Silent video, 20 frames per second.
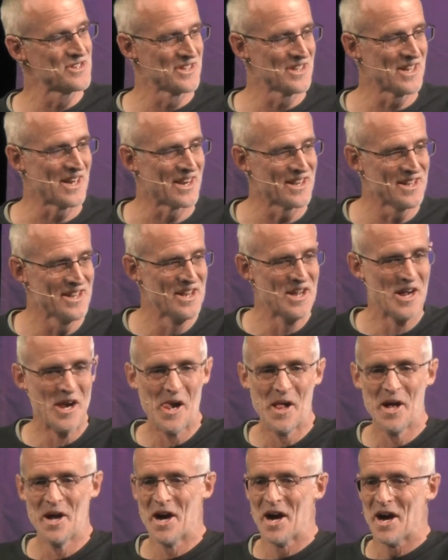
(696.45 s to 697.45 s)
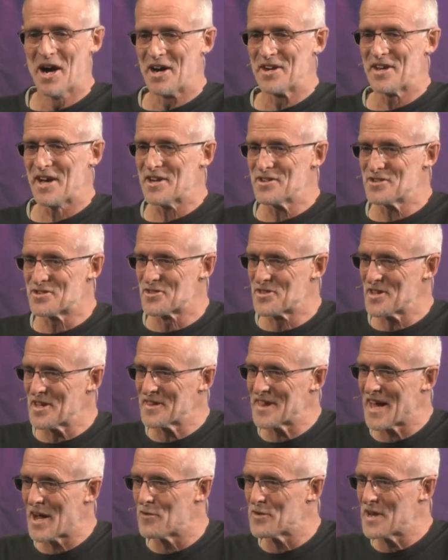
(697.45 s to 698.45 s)
I'd hate to think
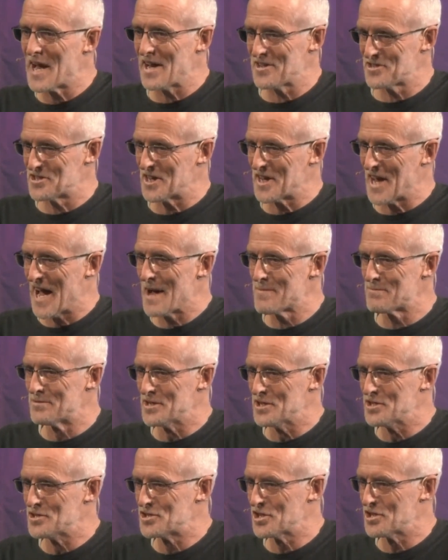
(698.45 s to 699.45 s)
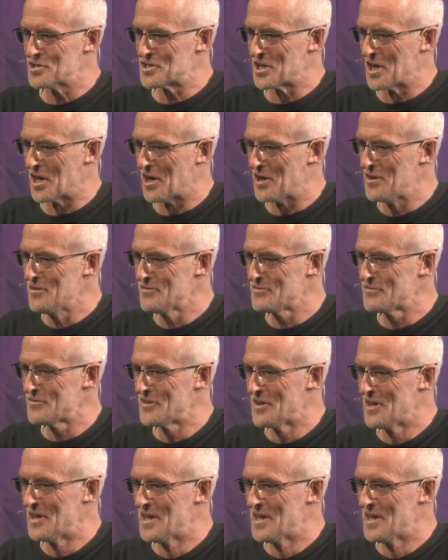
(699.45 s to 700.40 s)
that would actually happen in church life.